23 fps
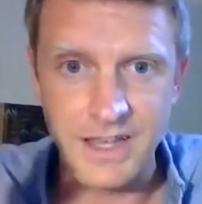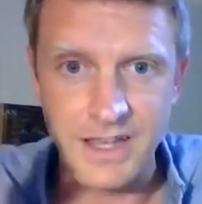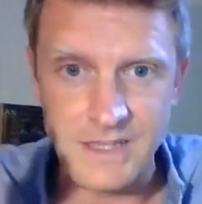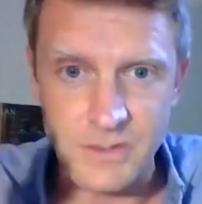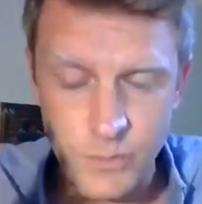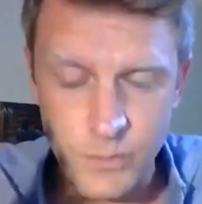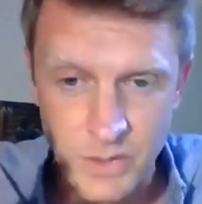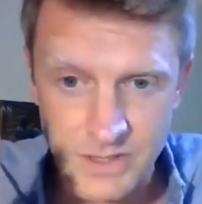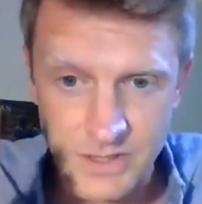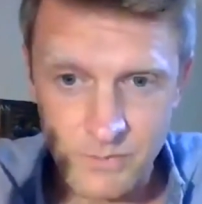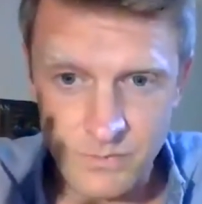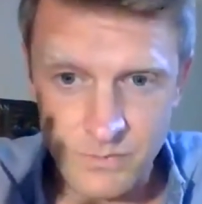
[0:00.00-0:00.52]

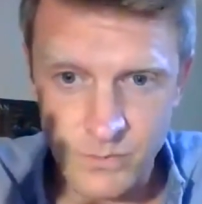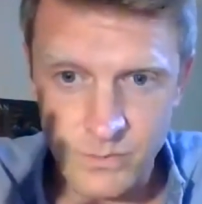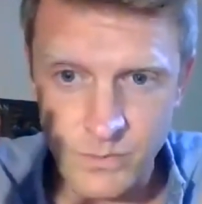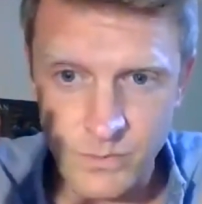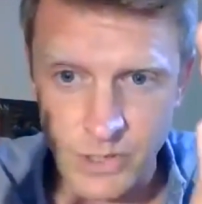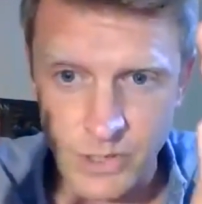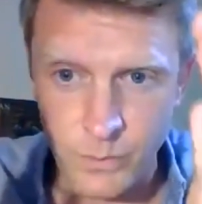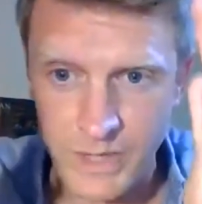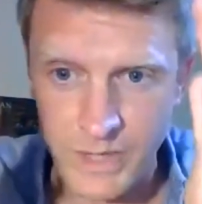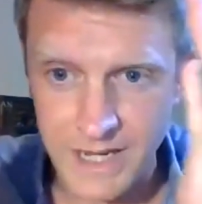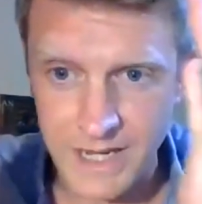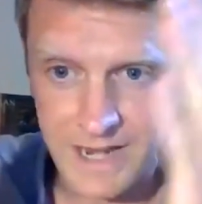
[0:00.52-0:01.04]
we
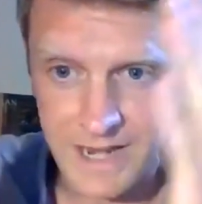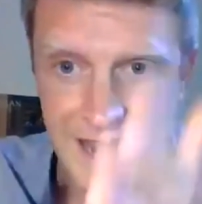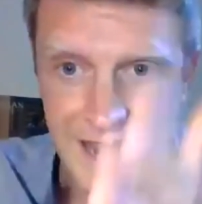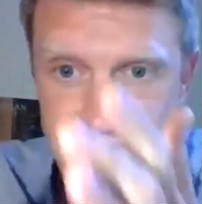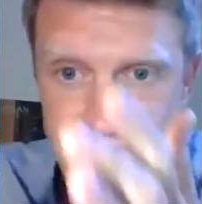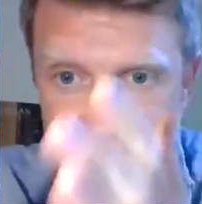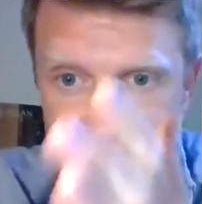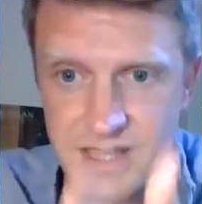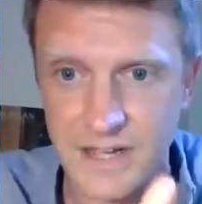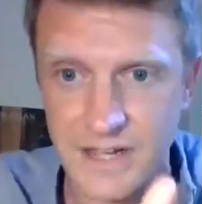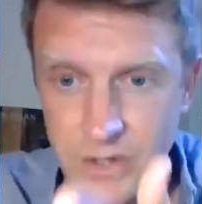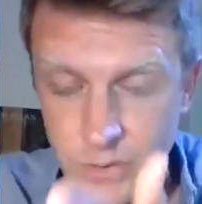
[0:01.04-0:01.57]
can answer
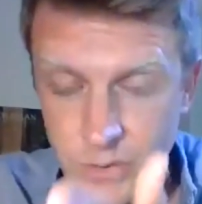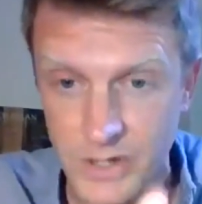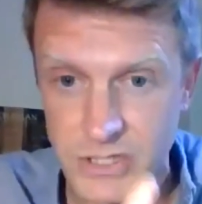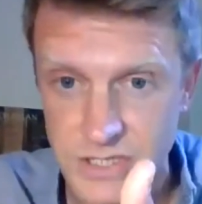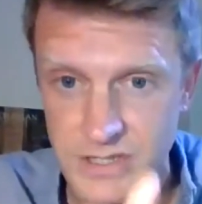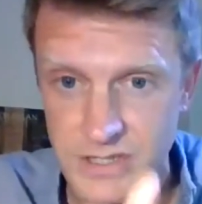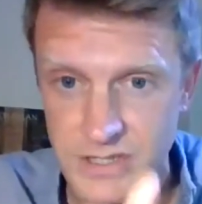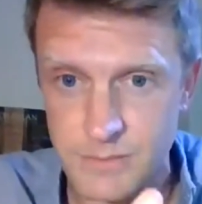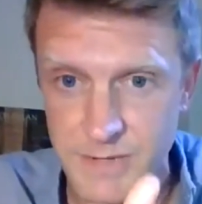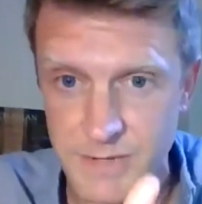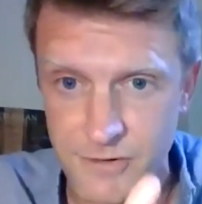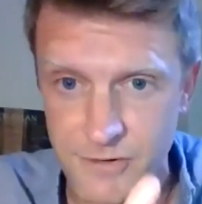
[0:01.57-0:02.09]
that question
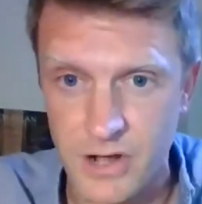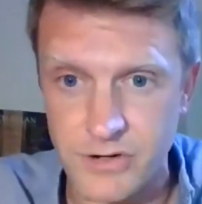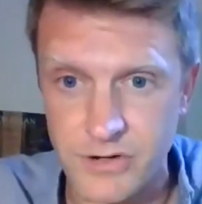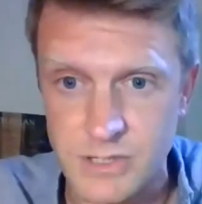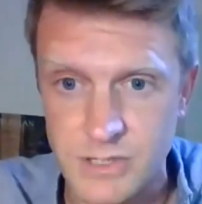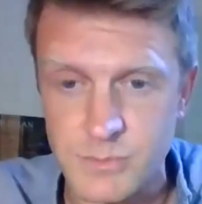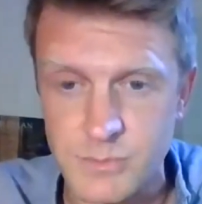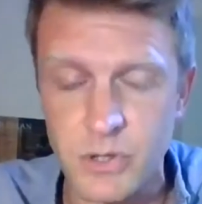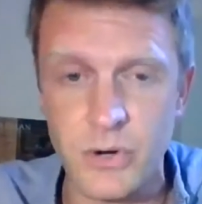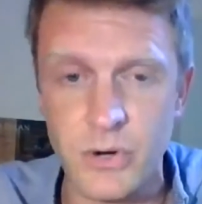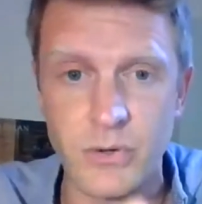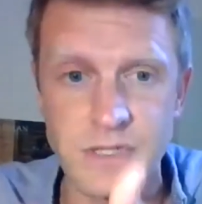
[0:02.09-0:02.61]
that Mariana's
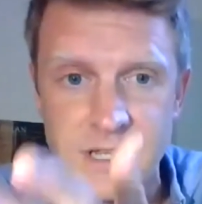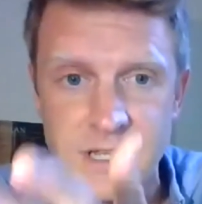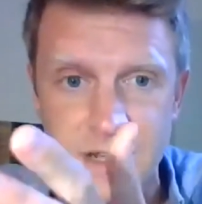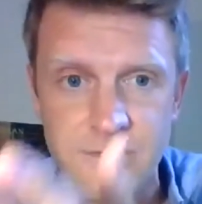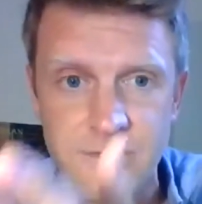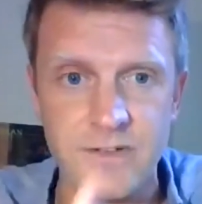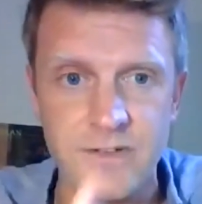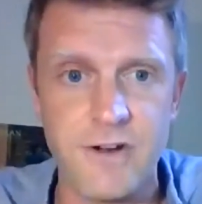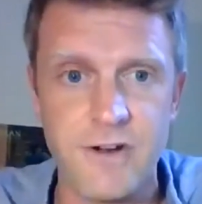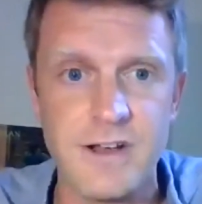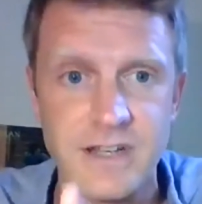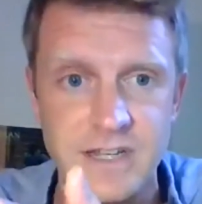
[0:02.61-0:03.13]
posed in a
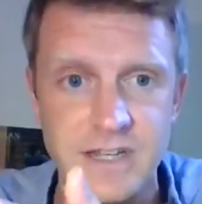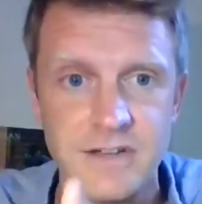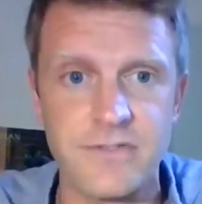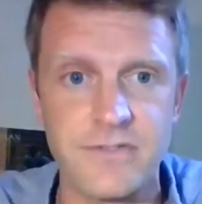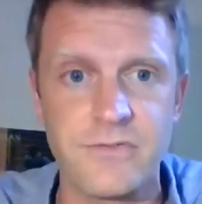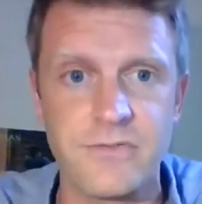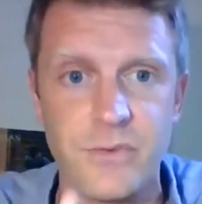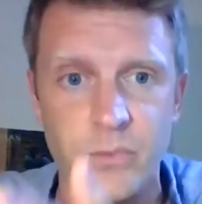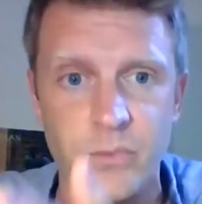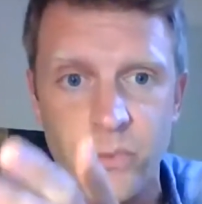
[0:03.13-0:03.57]
very different